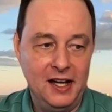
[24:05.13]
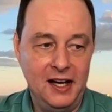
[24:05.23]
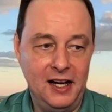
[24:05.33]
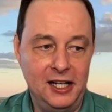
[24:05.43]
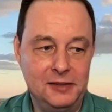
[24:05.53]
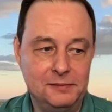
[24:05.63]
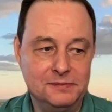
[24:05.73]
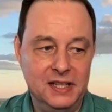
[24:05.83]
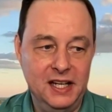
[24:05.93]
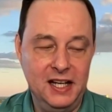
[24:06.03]

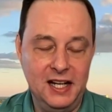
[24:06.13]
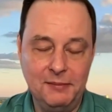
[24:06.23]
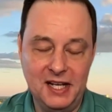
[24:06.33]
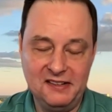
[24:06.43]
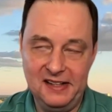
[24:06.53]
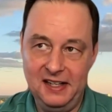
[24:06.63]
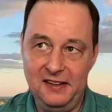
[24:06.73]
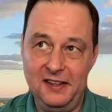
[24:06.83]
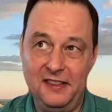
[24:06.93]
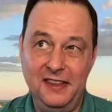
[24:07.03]
Um, and I'm not saying
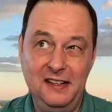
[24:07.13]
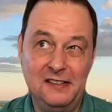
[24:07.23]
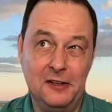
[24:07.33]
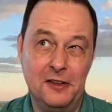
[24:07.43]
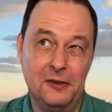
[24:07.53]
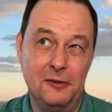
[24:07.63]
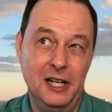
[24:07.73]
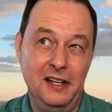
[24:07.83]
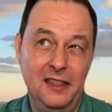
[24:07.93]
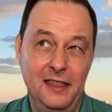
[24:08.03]
that these are the
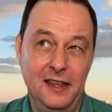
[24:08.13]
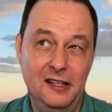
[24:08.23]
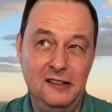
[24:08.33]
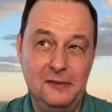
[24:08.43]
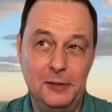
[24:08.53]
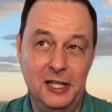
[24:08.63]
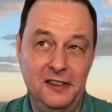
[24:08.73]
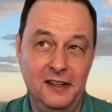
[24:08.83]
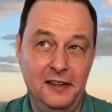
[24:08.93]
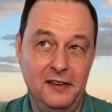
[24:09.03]
right things, but I
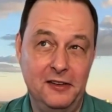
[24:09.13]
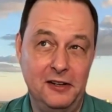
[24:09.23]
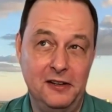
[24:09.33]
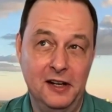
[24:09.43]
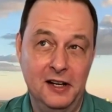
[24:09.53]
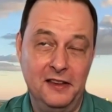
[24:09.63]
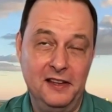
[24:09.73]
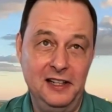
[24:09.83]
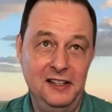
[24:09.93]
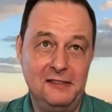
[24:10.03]
think they're the
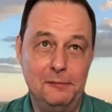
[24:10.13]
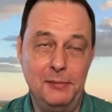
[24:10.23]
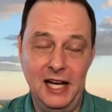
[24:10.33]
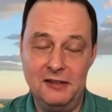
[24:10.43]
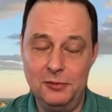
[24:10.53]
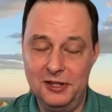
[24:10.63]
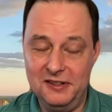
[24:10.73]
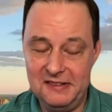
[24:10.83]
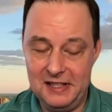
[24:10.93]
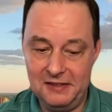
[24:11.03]
least bad
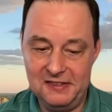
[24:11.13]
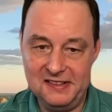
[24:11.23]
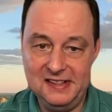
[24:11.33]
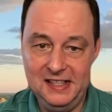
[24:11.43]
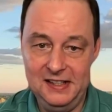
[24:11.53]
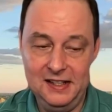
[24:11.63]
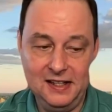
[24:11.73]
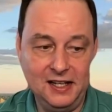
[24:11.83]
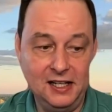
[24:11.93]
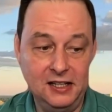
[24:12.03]
ones that I've
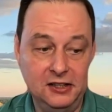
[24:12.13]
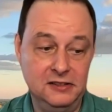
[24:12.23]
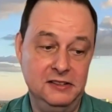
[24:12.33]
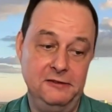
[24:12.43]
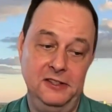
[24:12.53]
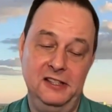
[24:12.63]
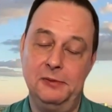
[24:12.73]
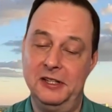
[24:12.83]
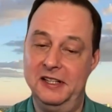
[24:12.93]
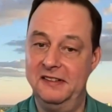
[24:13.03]
seen. Uh,
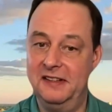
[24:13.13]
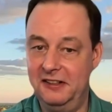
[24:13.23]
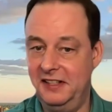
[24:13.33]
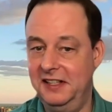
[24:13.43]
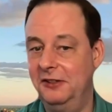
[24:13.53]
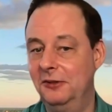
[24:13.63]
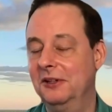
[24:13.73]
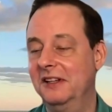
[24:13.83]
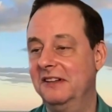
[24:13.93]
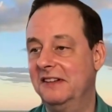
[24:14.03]
Facebook has their take,
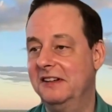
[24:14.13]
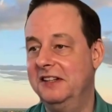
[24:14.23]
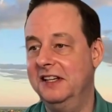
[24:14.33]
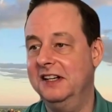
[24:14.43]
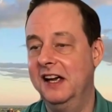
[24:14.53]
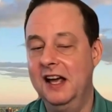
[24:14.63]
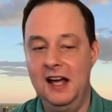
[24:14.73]
Google has their take.